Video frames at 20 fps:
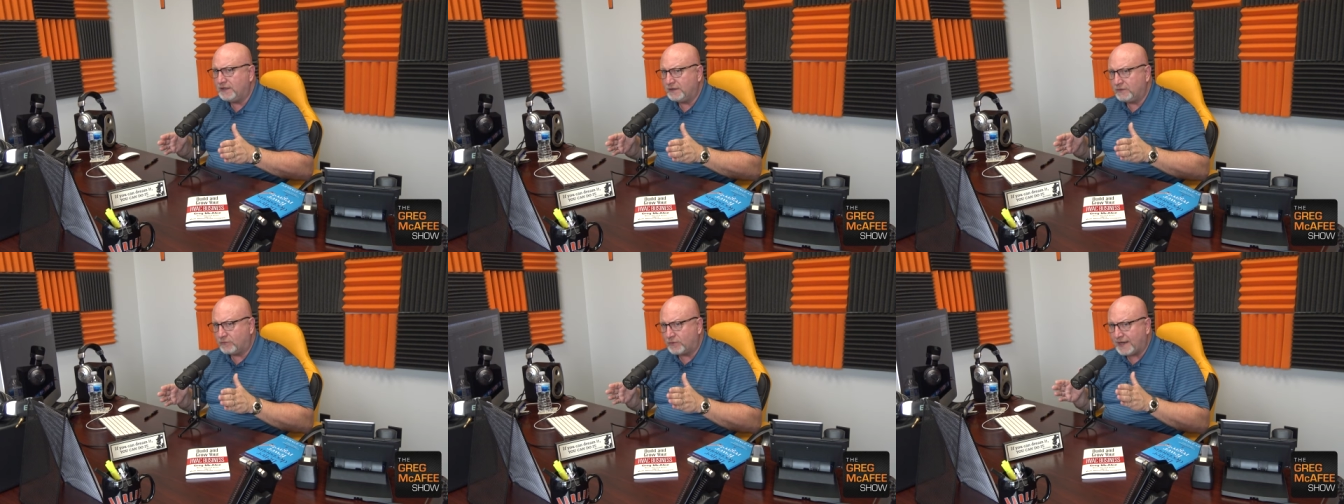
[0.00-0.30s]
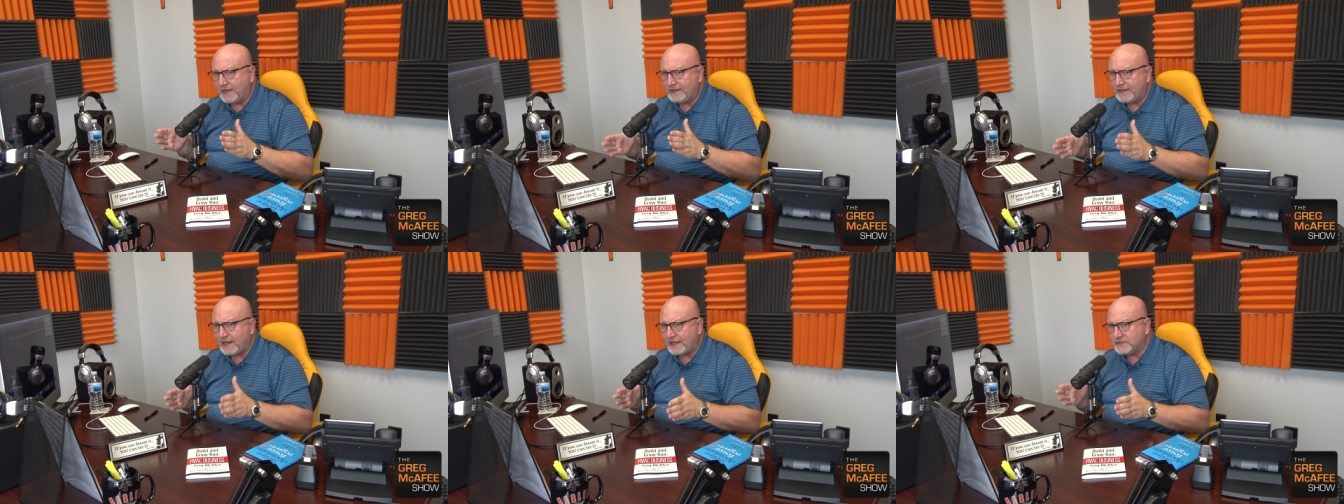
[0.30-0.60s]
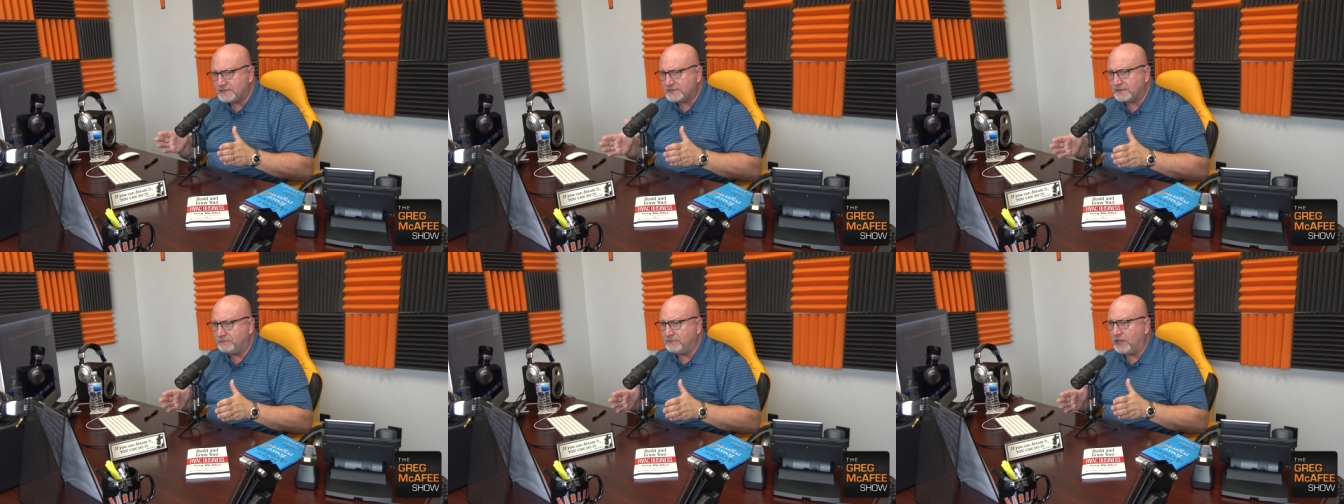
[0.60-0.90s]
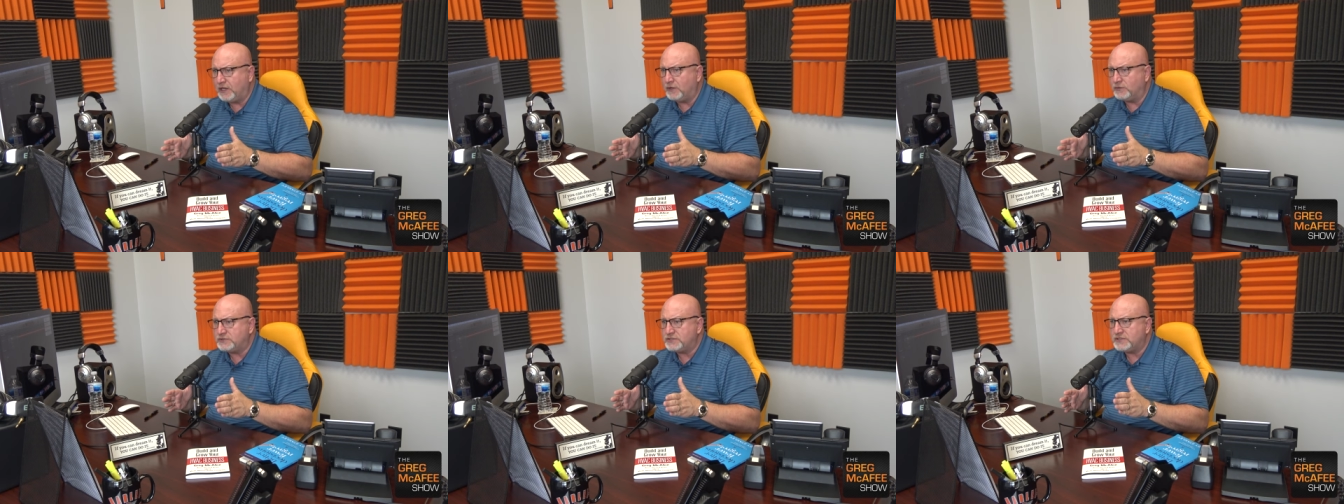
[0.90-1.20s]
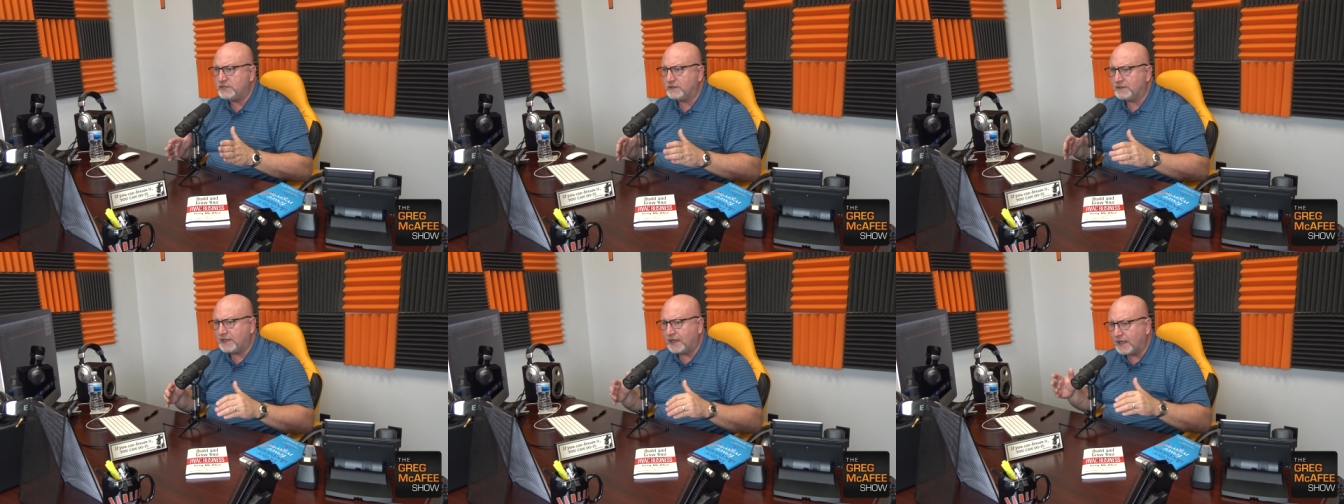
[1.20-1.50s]
Write down some
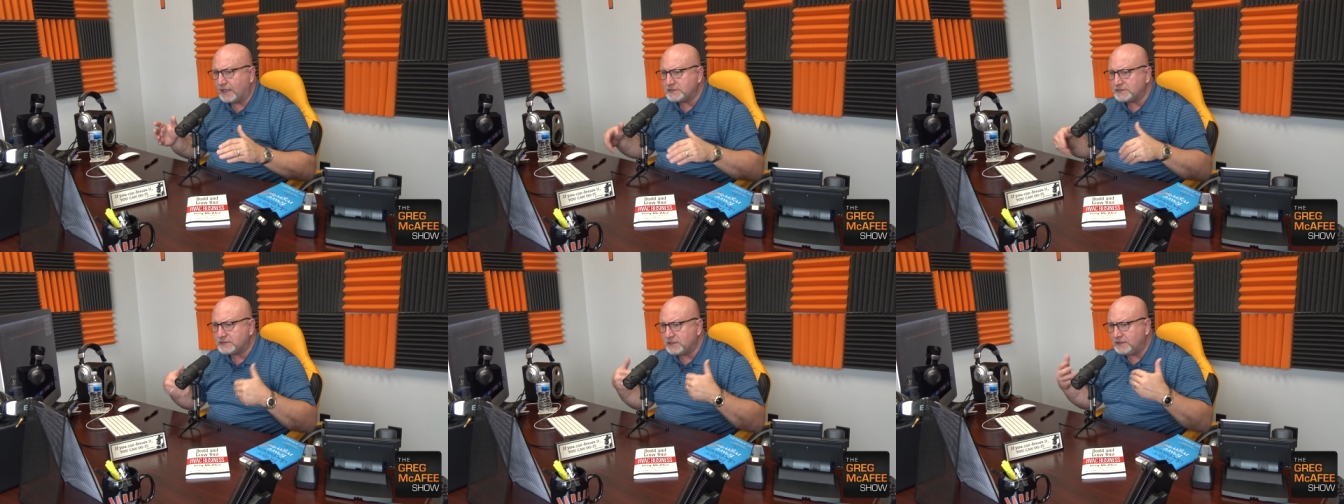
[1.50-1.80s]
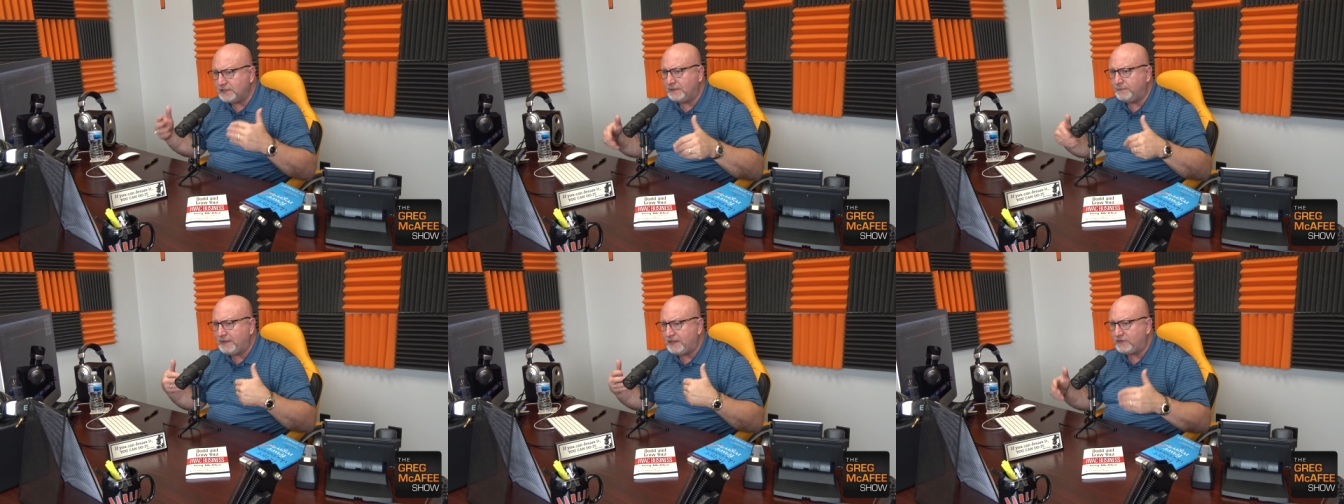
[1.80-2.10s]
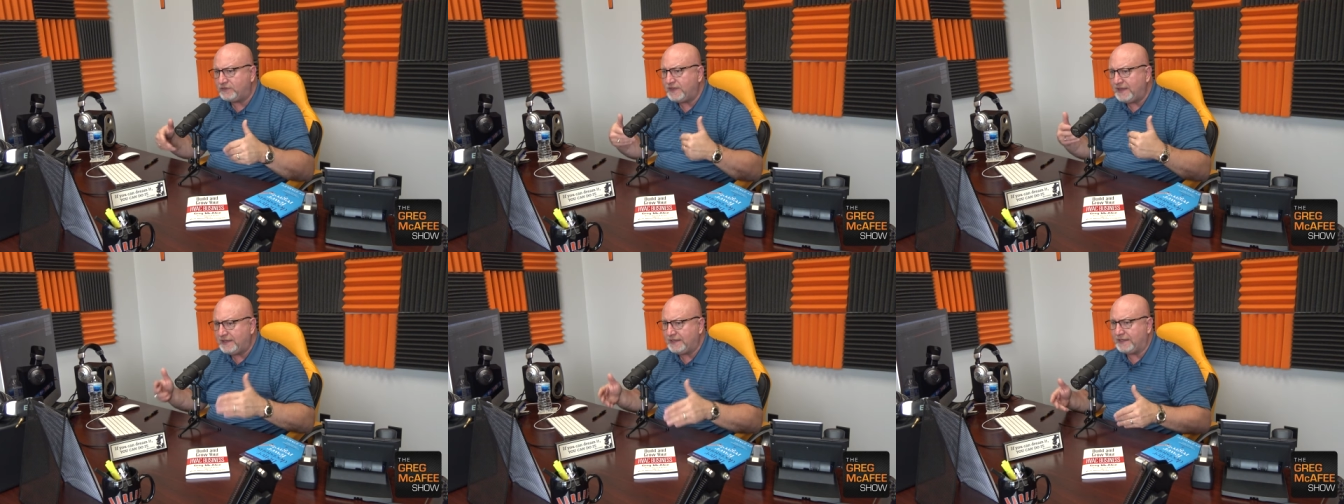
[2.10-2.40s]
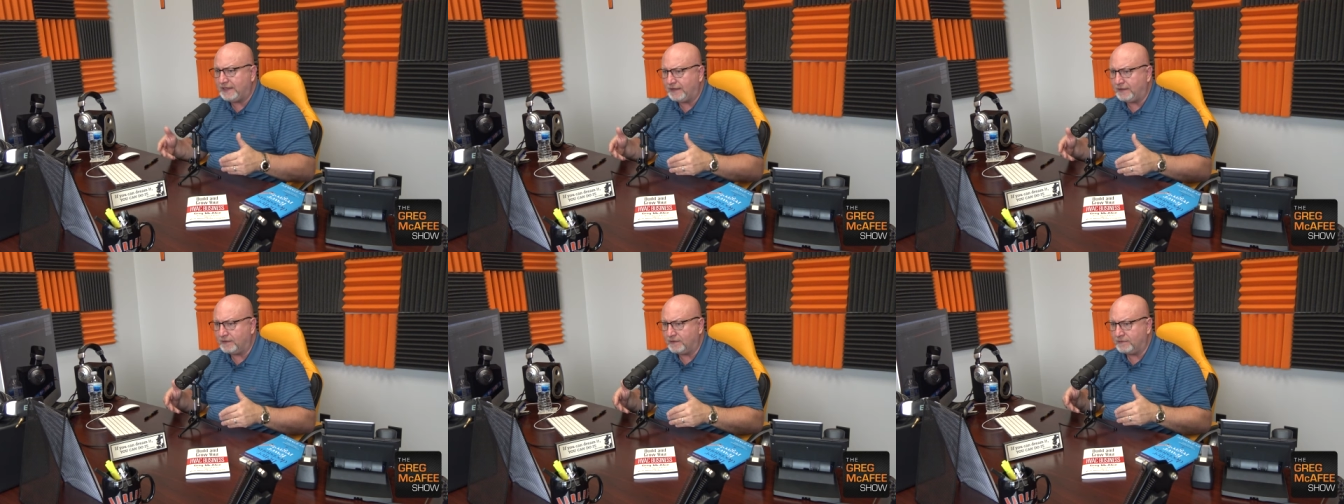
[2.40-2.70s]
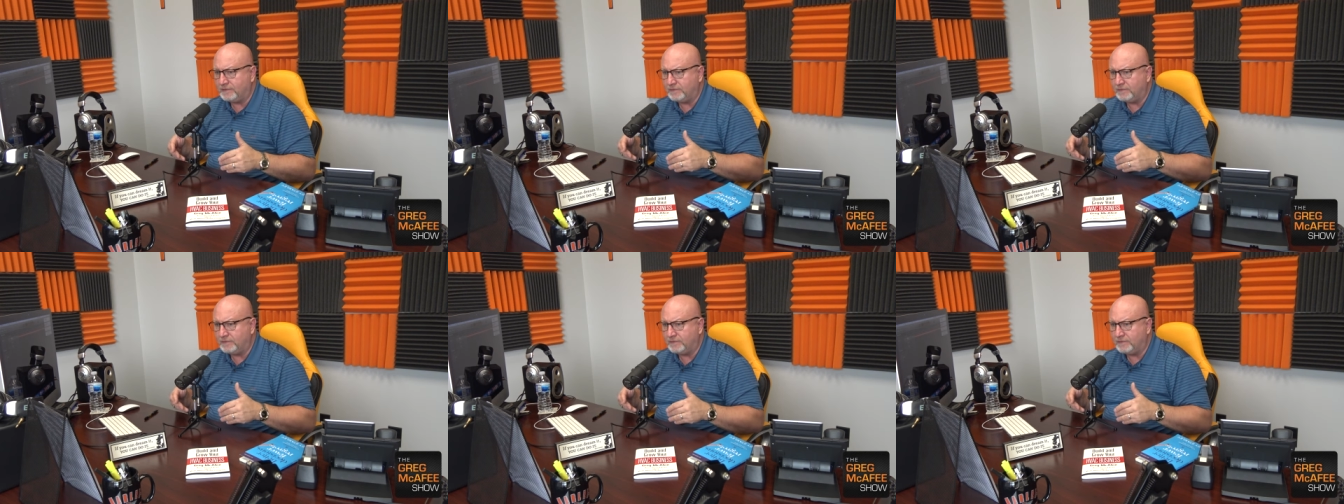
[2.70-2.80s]
notes. Constantly be thinking.